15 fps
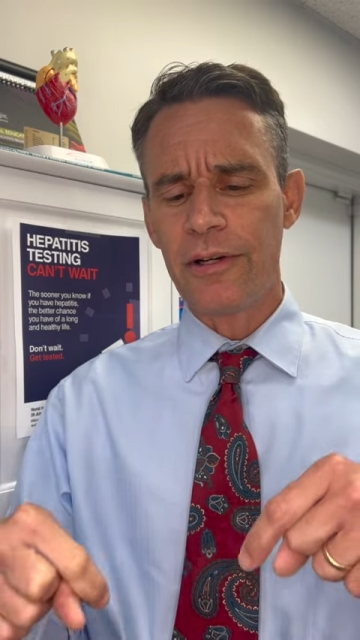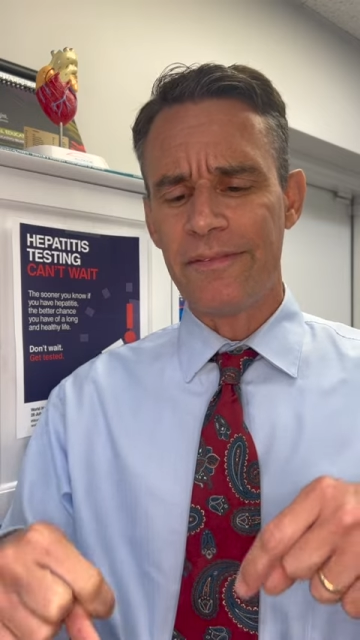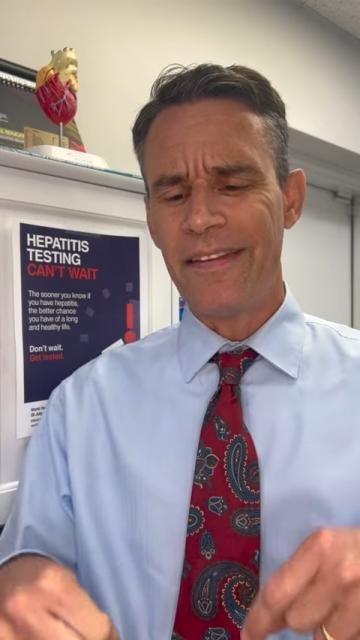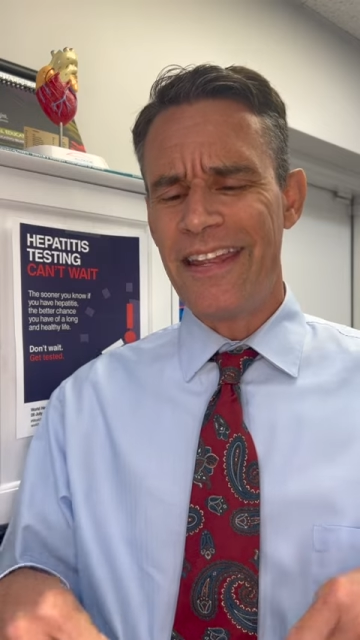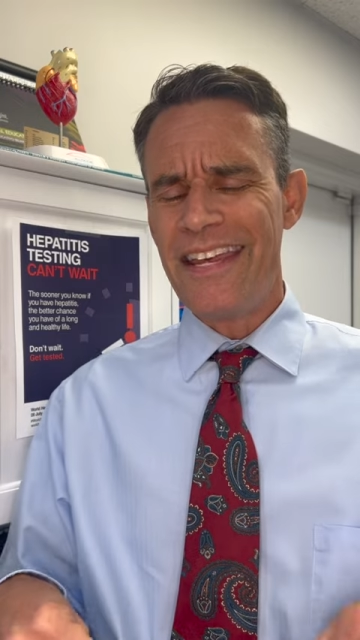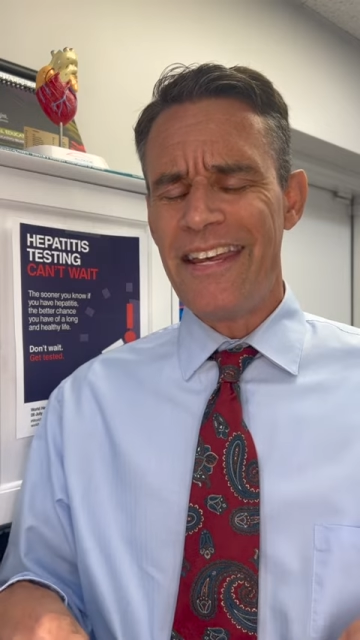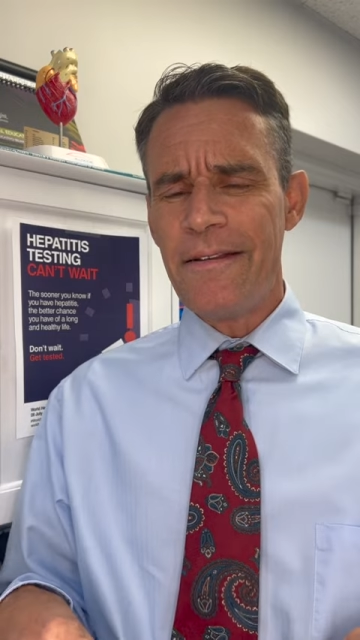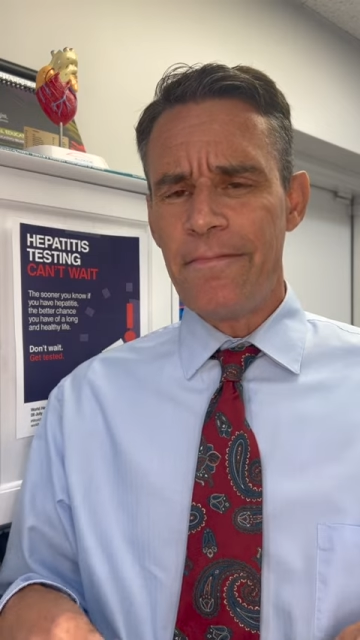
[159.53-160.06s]
And
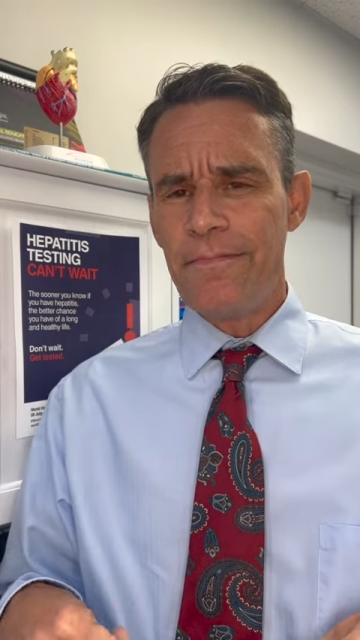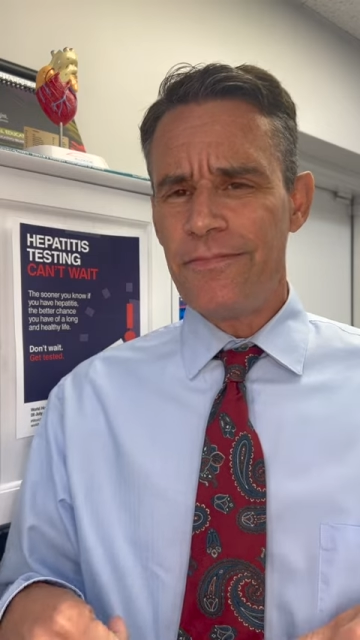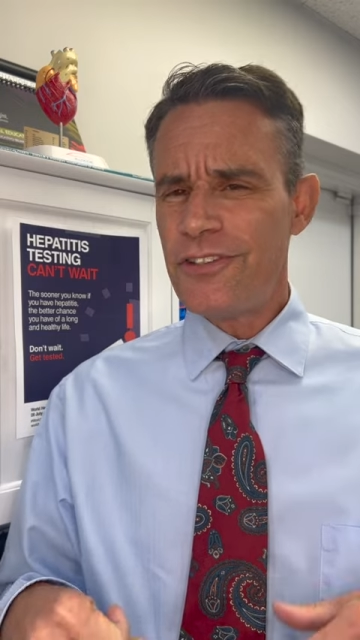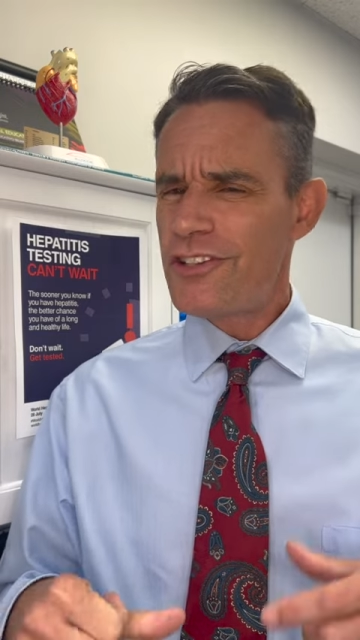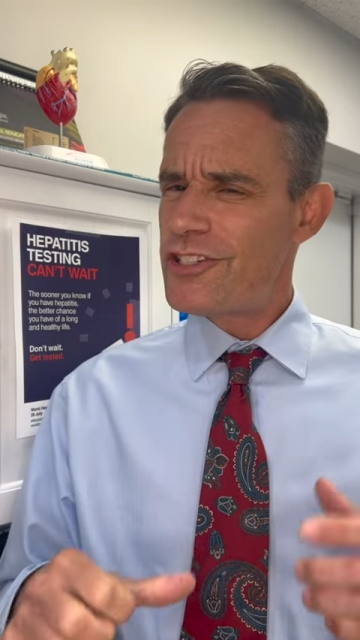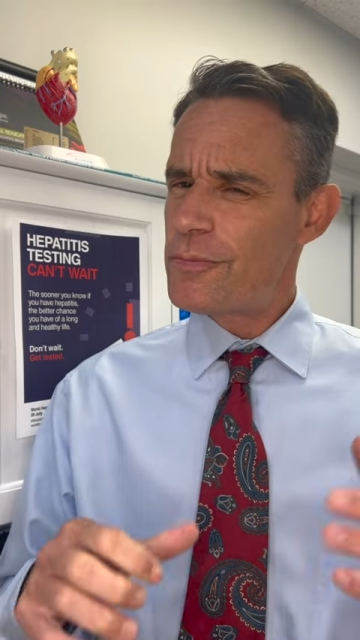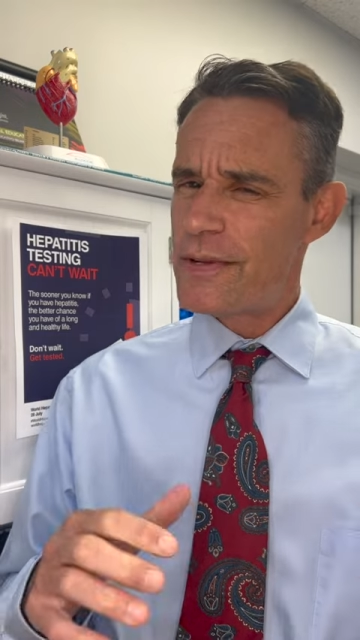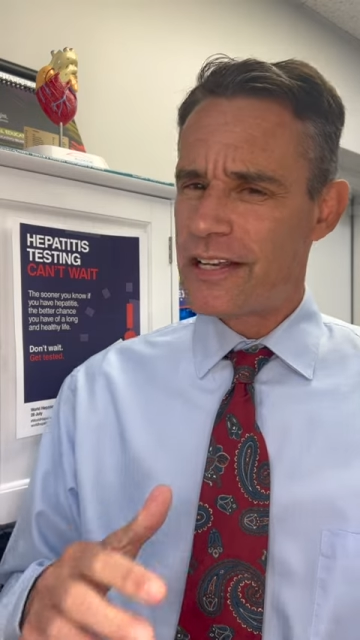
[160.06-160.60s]

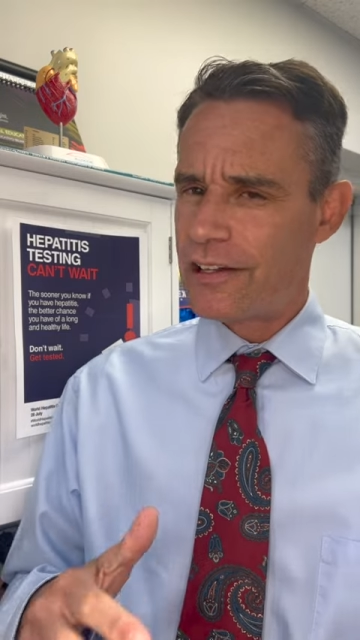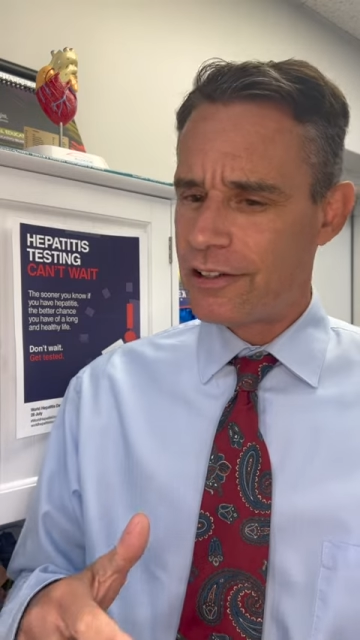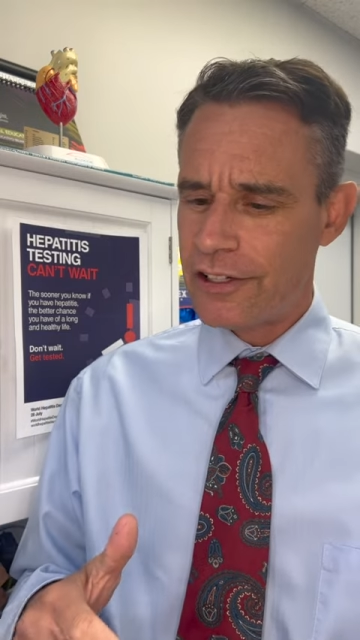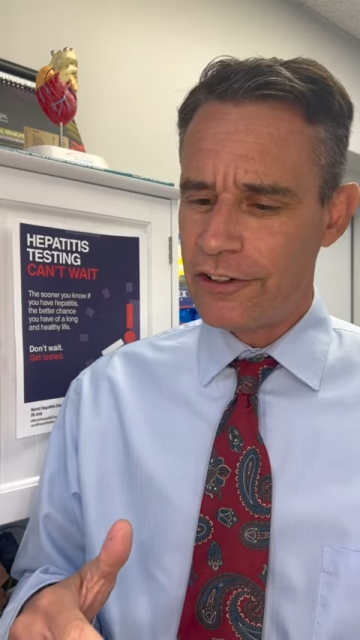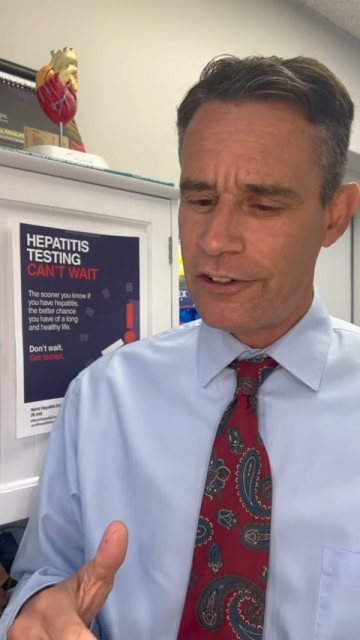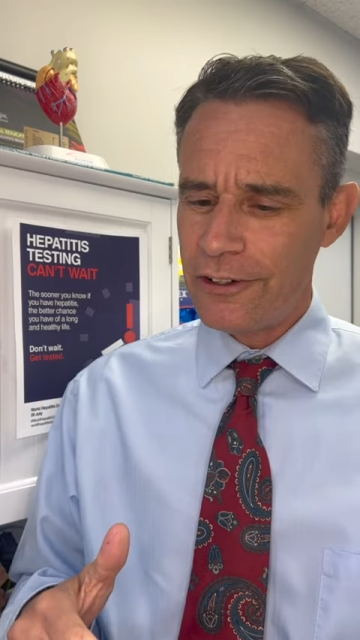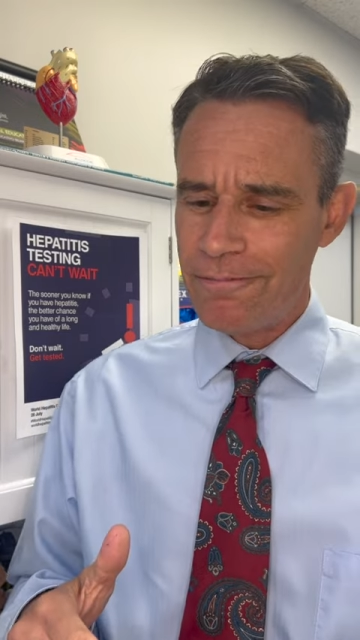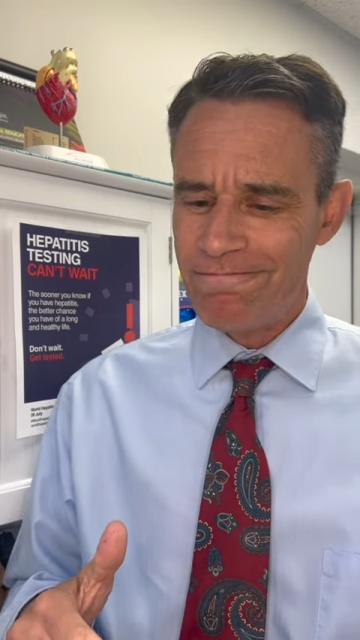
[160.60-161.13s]
just to be
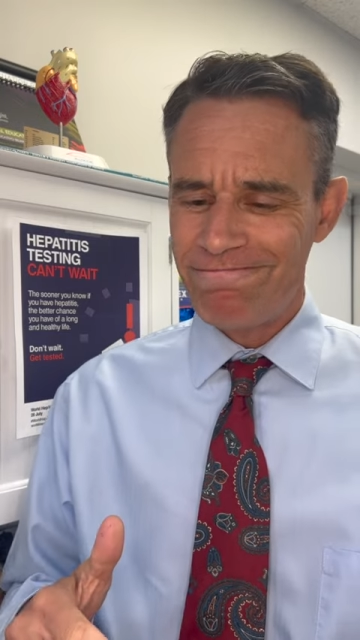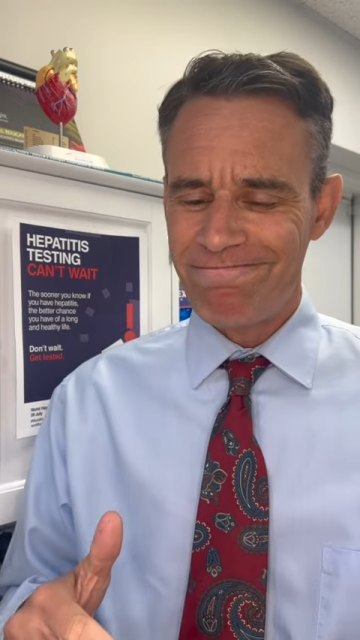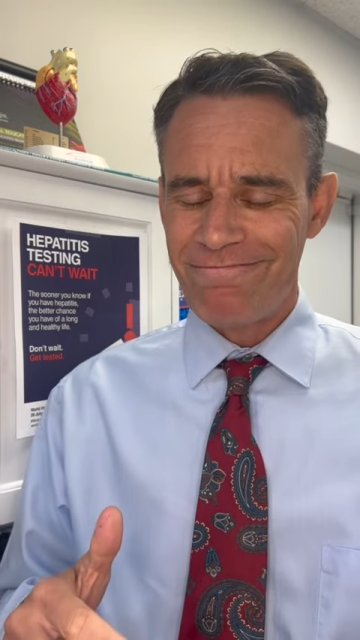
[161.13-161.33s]
clear,